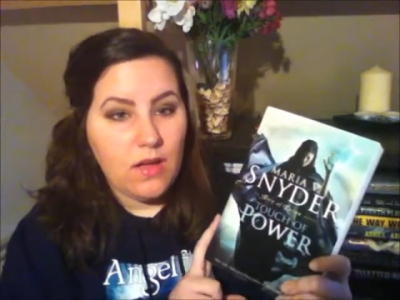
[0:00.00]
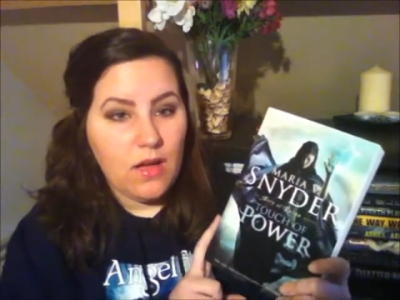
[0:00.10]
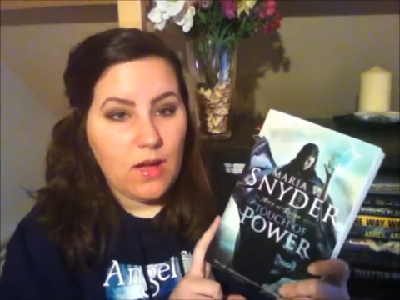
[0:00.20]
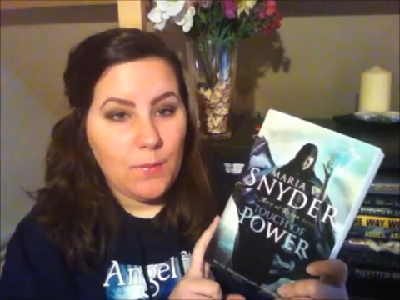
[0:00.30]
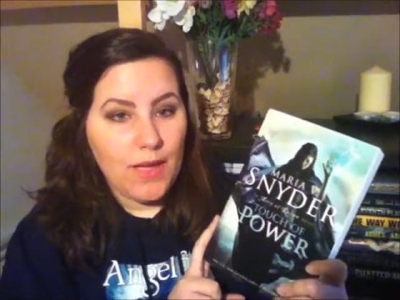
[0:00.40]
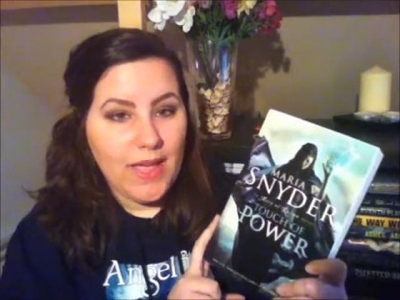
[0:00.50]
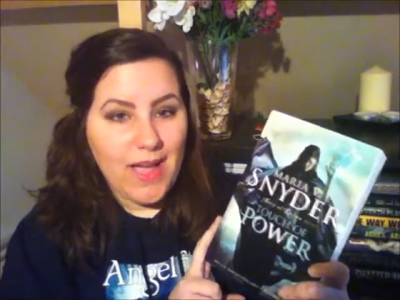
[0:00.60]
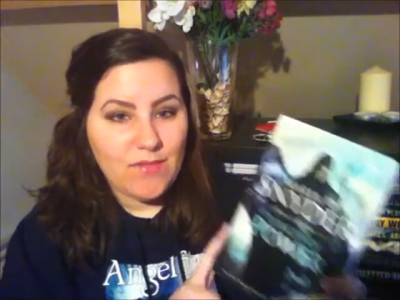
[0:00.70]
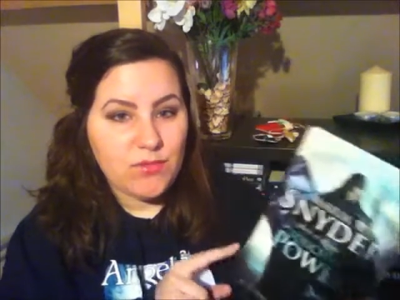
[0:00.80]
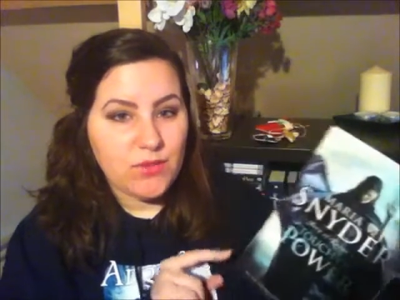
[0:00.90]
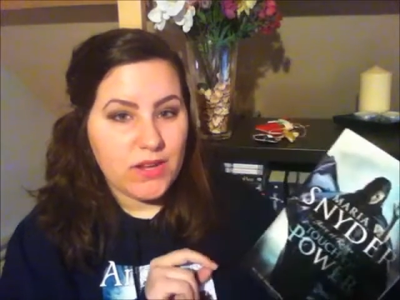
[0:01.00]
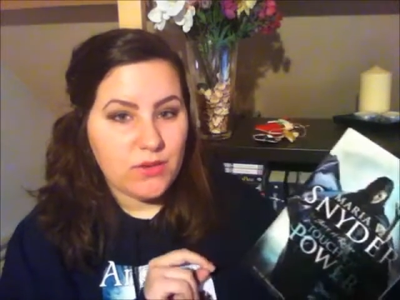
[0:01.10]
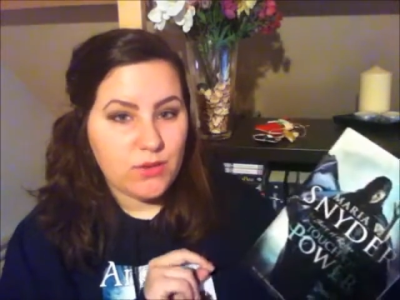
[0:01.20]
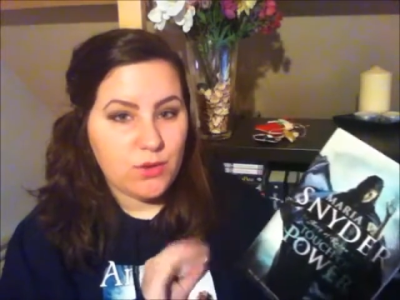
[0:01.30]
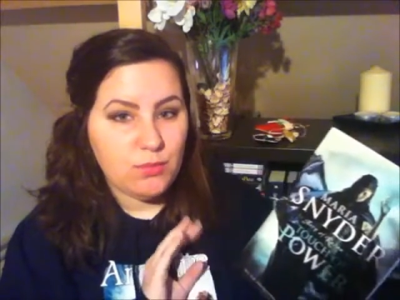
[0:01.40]
I haven't read
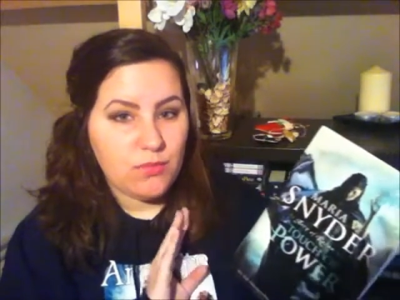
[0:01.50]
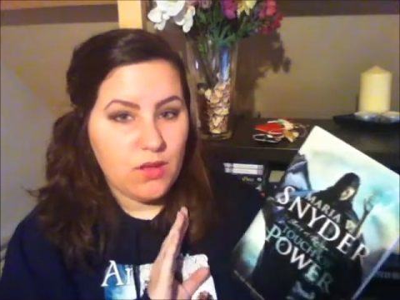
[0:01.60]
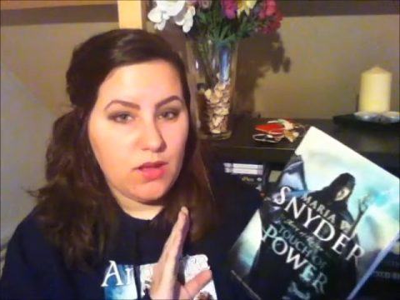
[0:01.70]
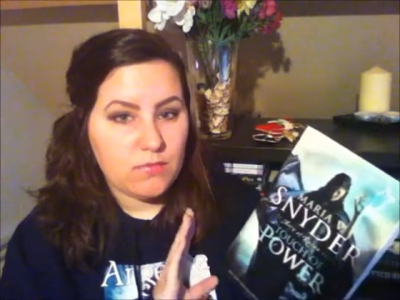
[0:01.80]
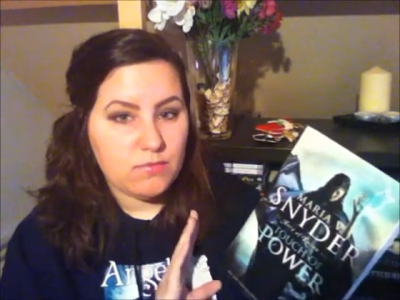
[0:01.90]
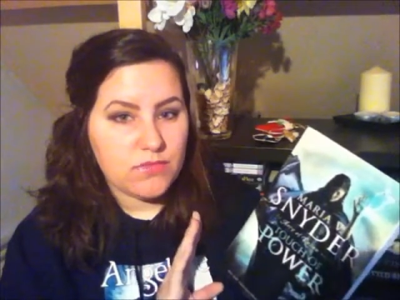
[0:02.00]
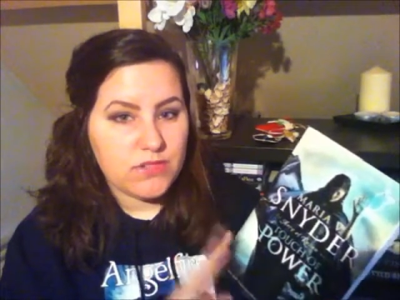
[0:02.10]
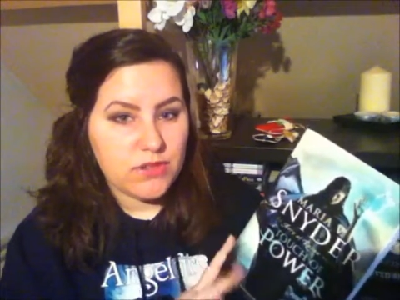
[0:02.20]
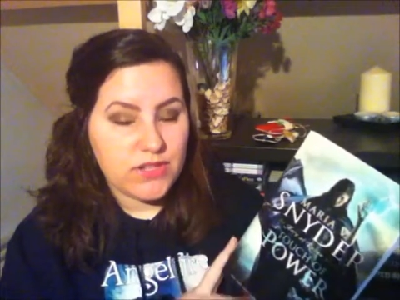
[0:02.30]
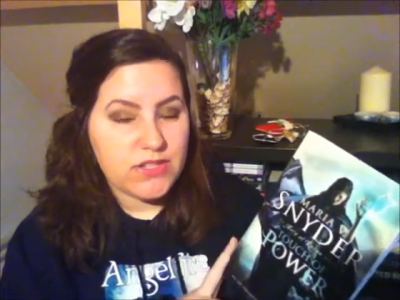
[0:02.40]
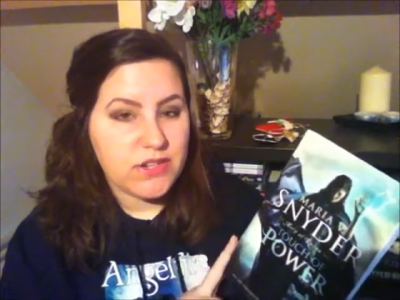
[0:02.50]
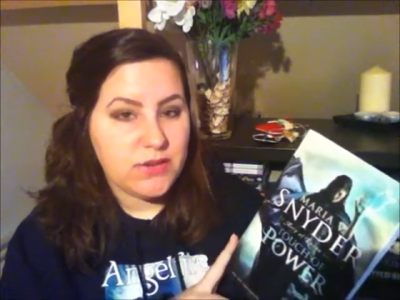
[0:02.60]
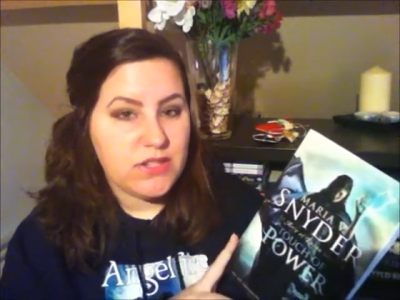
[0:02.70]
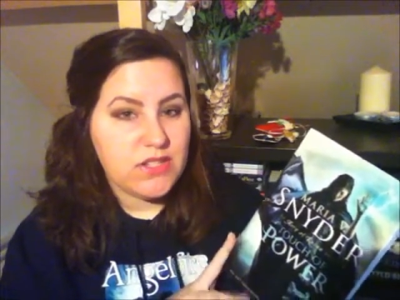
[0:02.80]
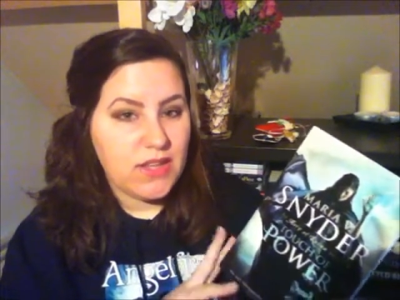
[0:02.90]
her study
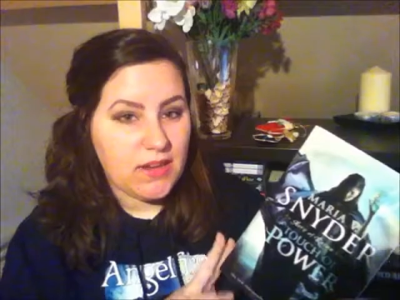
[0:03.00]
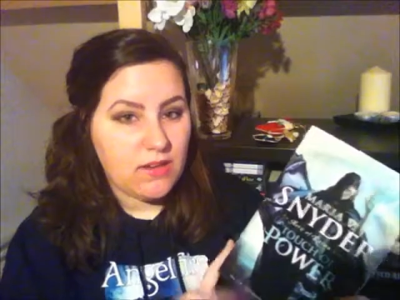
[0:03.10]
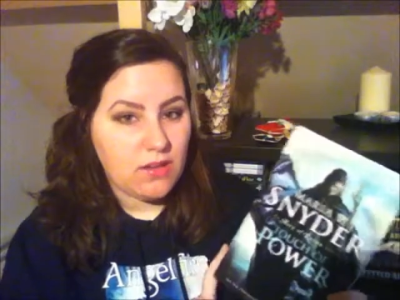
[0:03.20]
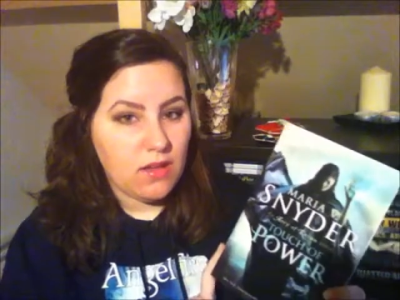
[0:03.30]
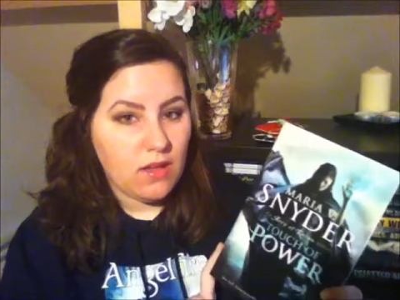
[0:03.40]
series yet.